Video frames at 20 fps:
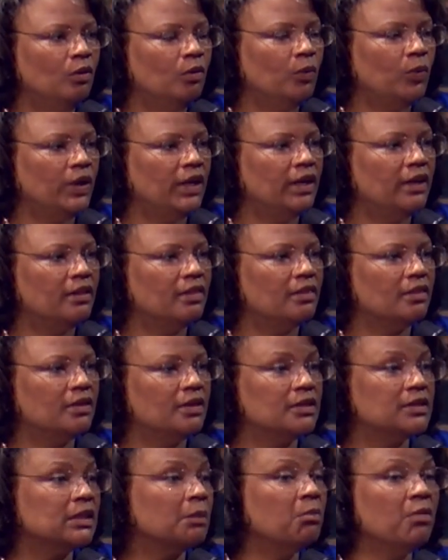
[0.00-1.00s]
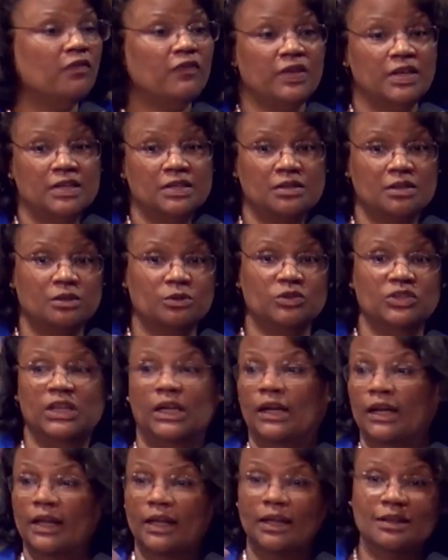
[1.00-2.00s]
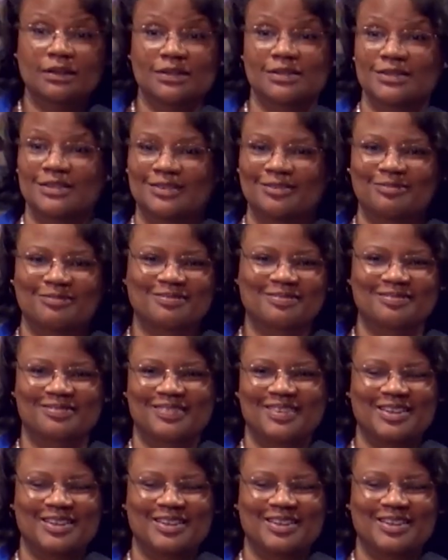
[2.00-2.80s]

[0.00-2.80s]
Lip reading: with some of his lieutenants and